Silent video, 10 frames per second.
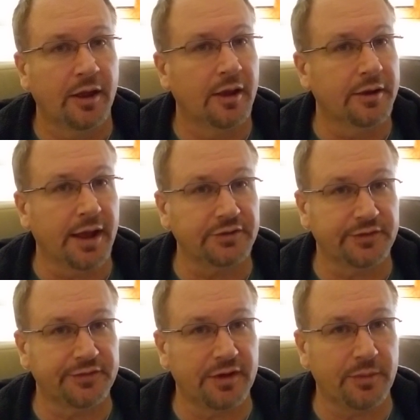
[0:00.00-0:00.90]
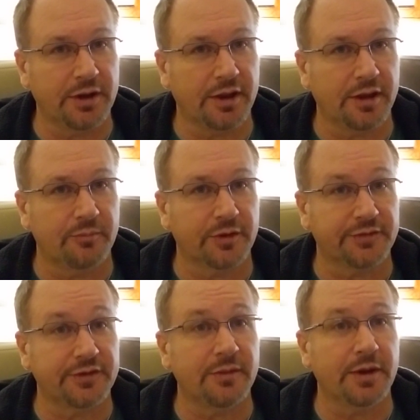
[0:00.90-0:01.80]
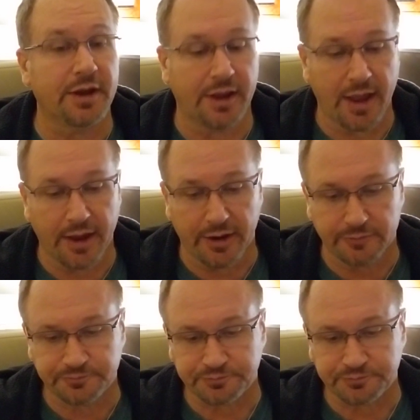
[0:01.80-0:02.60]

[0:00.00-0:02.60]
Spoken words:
Not just CBD, but CBDA.